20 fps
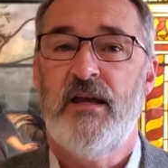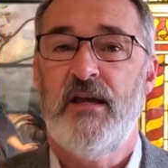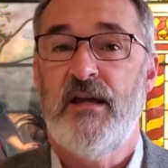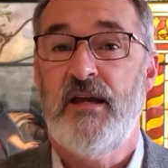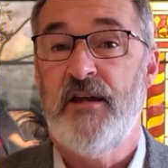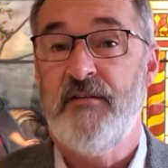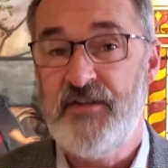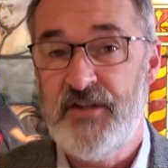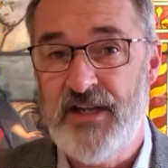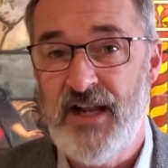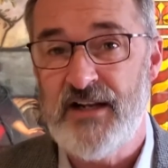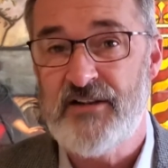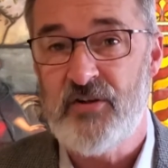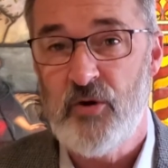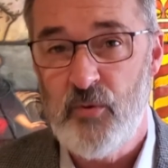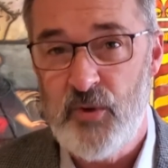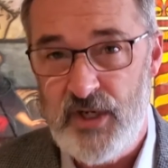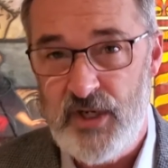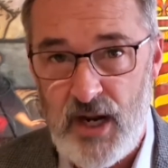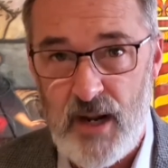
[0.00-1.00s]
If you'd like to
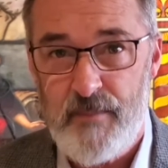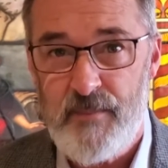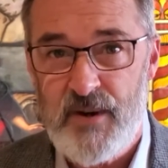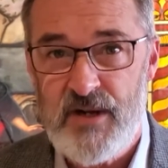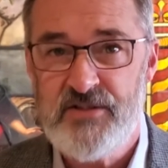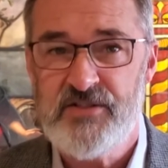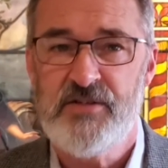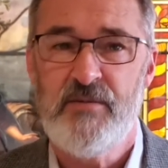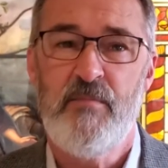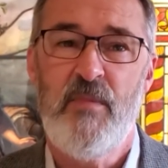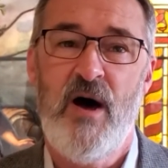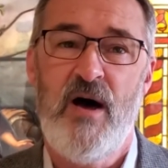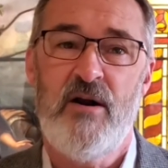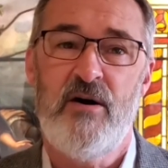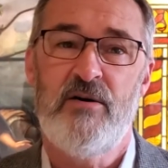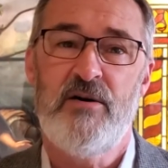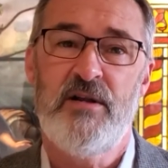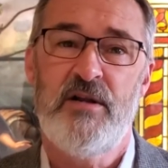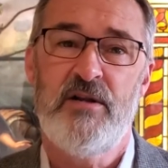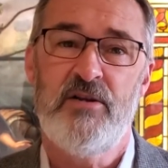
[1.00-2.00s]
read up on some
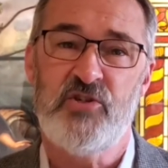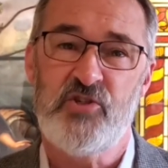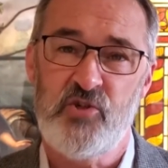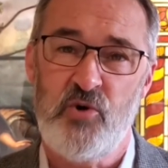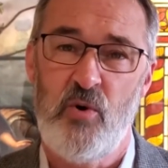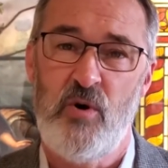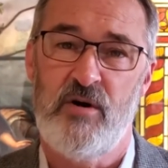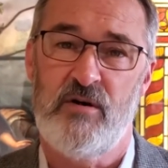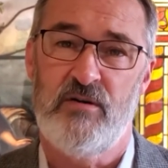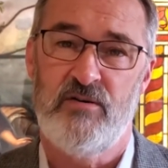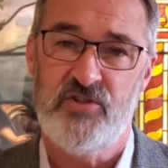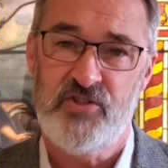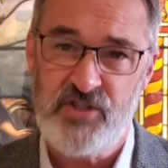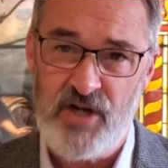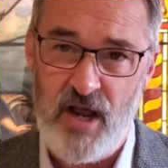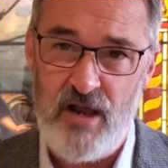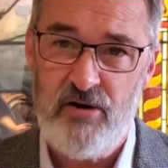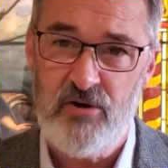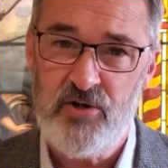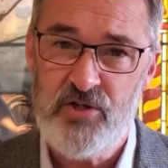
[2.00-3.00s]
modern historical
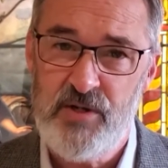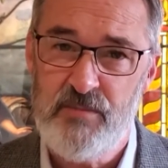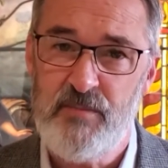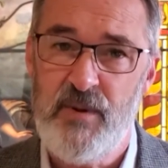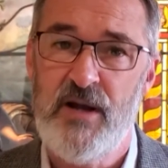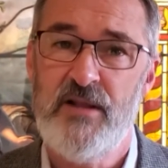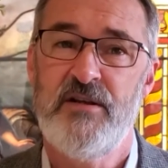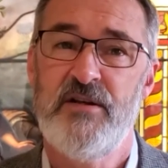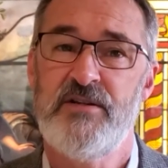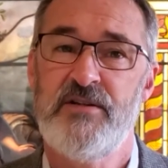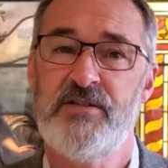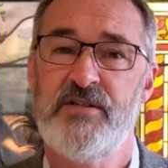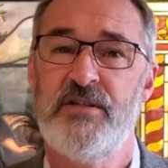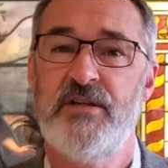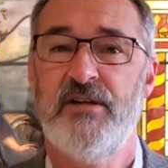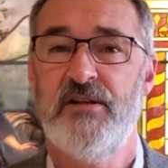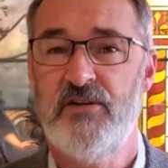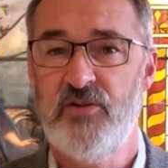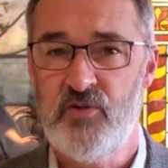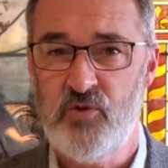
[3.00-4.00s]
scholarship on this,
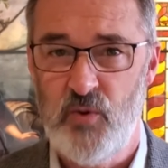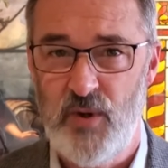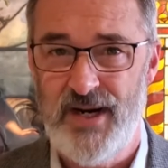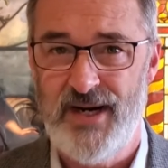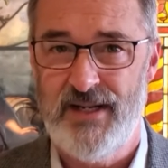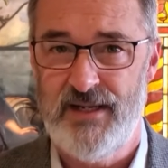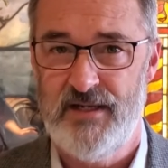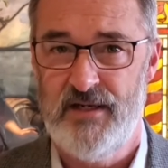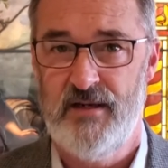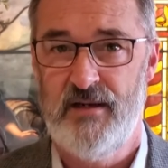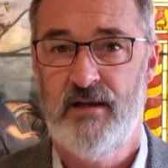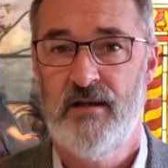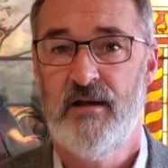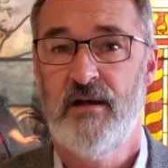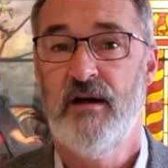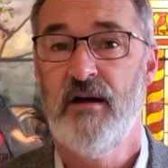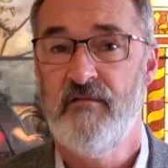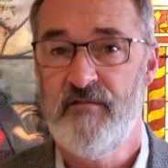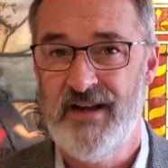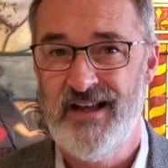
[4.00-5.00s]
it is readily
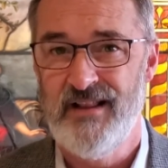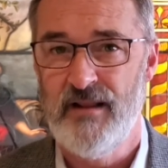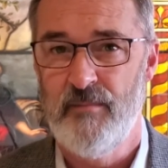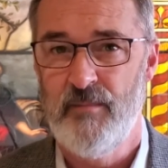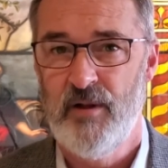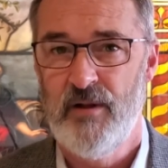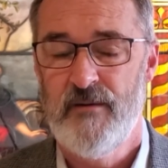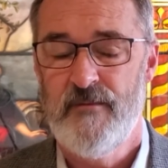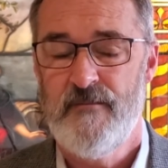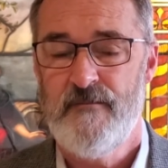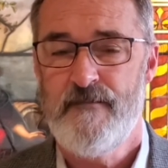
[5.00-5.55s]
available.